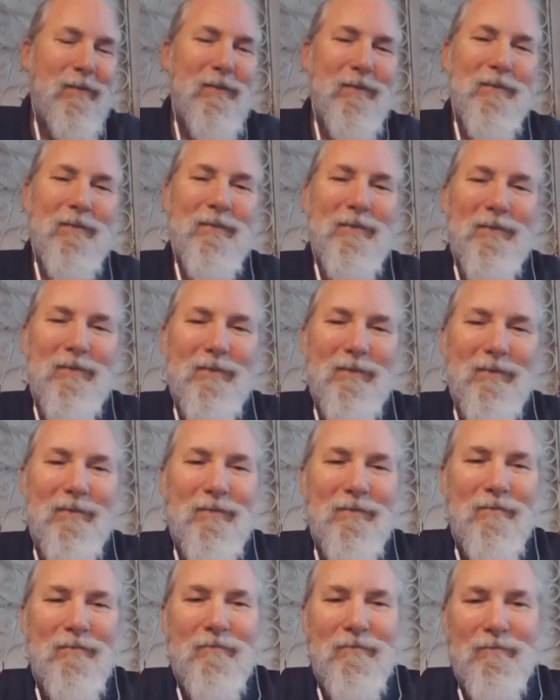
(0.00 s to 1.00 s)

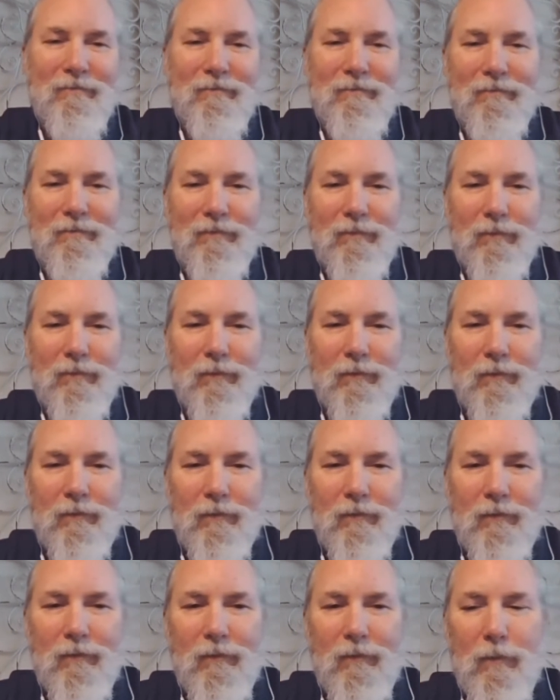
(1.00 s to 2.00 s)

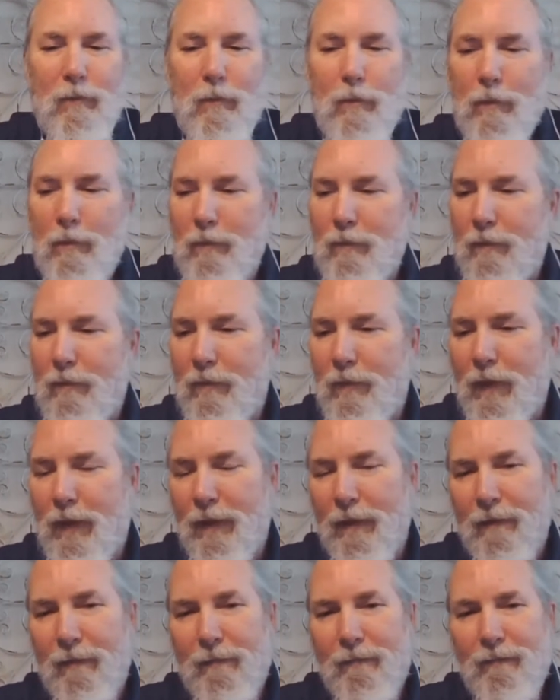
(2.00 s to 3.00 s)

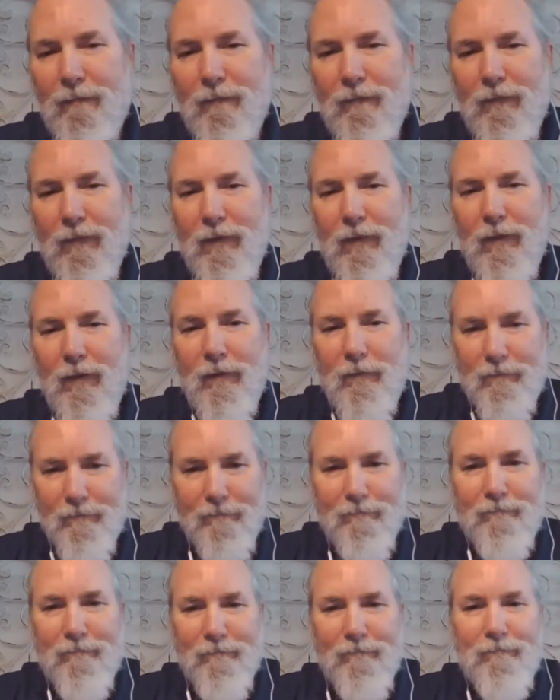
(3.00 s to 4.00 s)

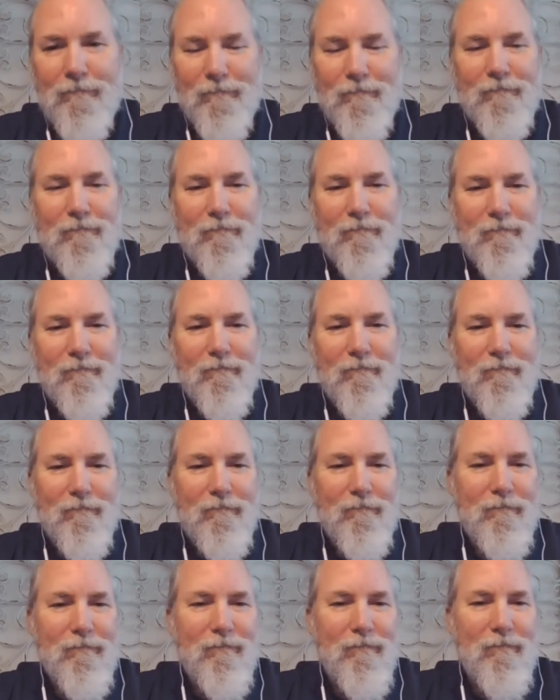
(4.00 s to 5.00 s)

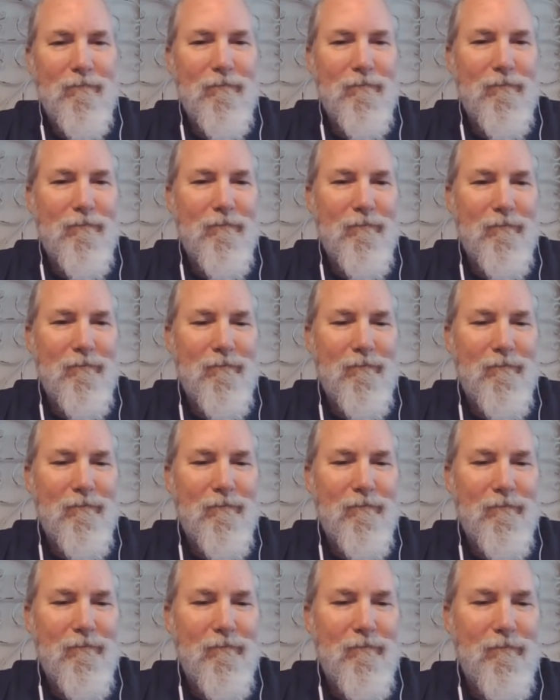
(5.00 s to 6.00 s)

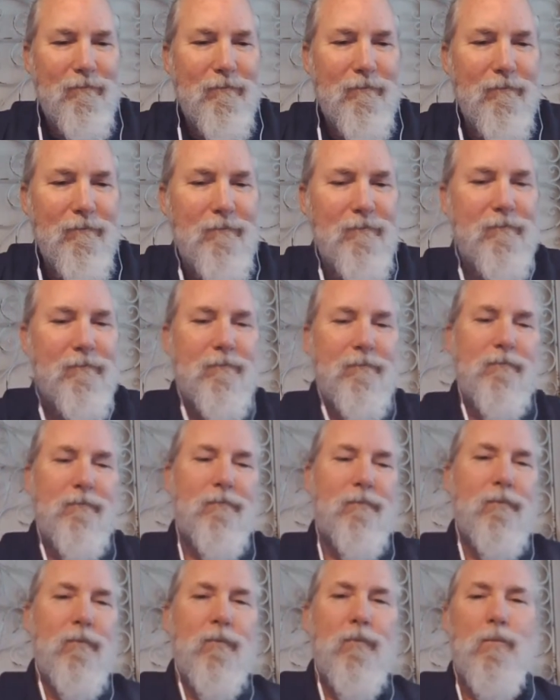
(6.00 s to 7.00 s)

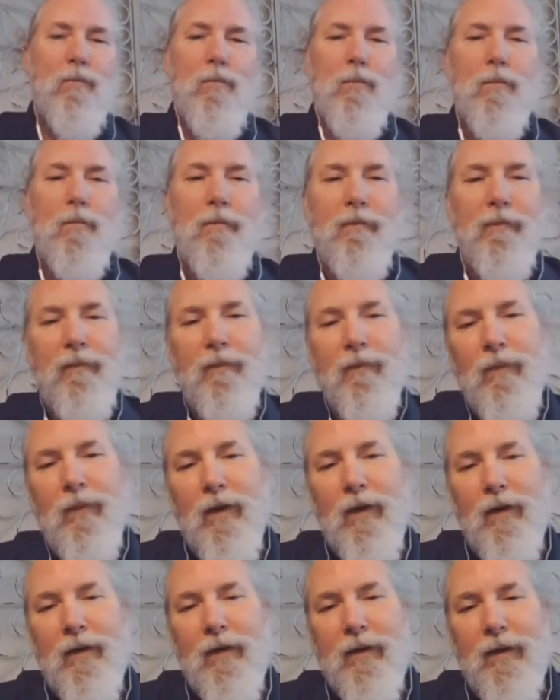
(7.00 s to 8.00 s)
[no speech]